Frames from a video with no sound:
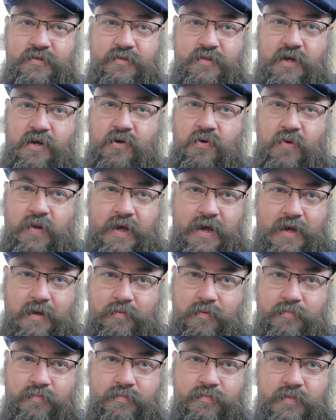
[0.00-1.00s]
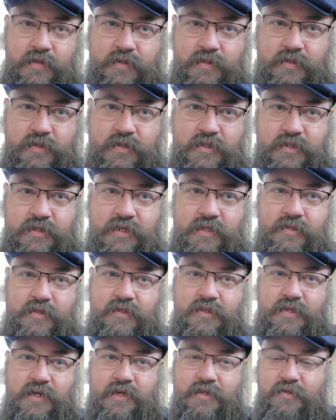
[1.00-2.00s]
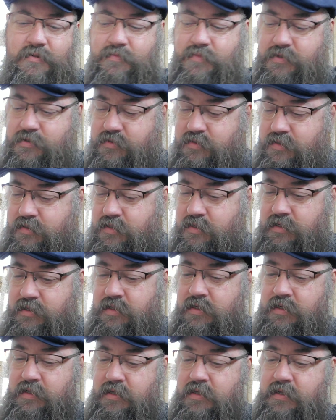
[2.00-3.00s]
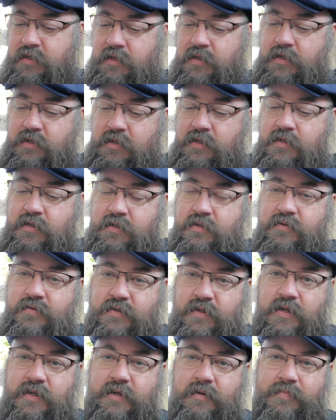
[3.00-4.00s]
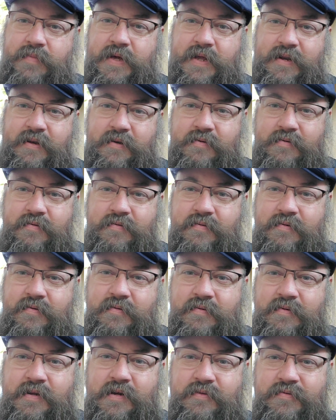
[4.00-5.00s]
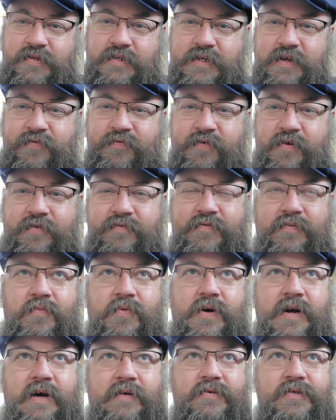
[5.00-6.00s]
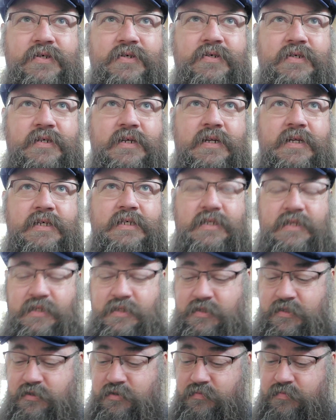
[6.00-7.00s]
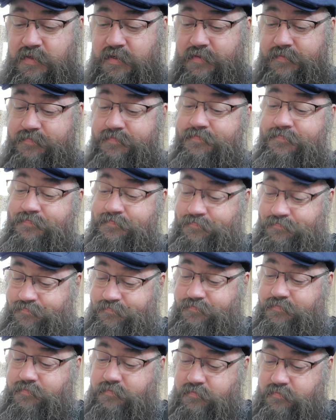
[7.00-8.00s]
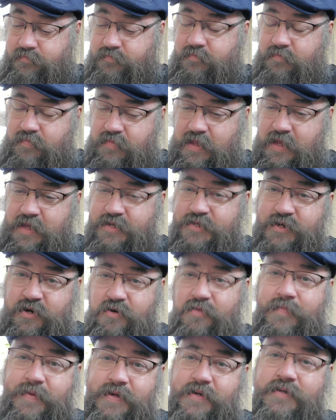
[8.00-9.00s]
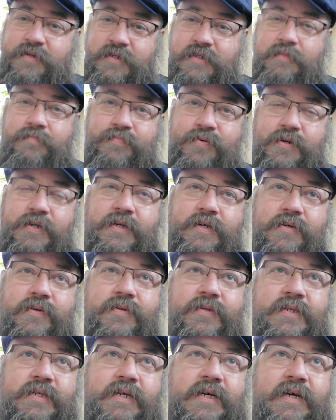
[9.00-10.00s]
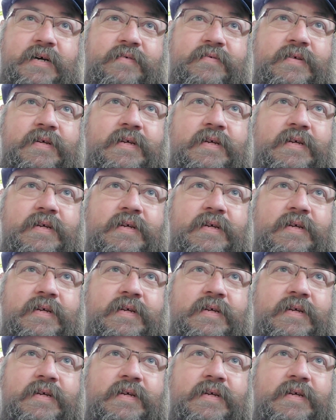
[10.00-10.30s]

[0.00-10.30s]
The whole album is just synthesizer music. It was a little bit, different from what I was used to listening to, but it turned me on to some pretty cool stuff.